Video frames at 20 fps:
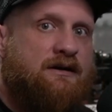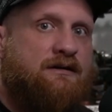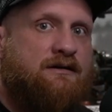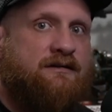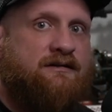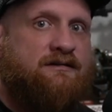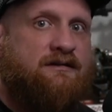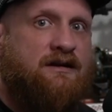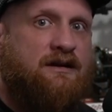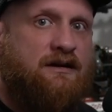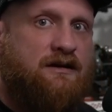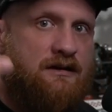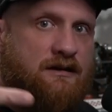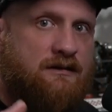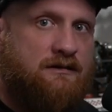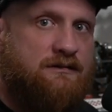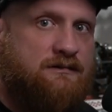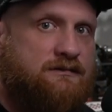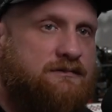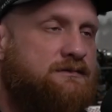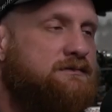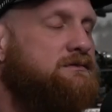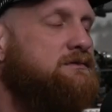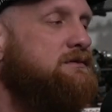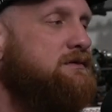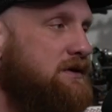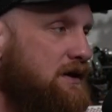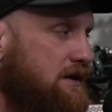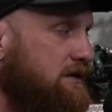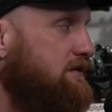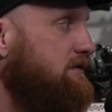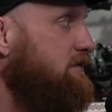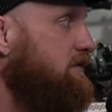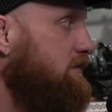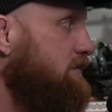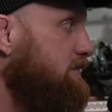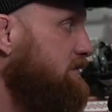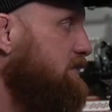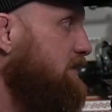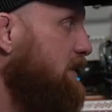and I'll see you next
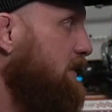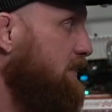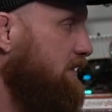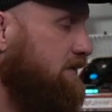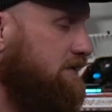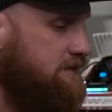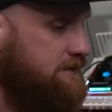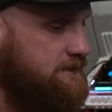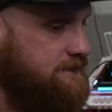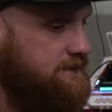Tuesday.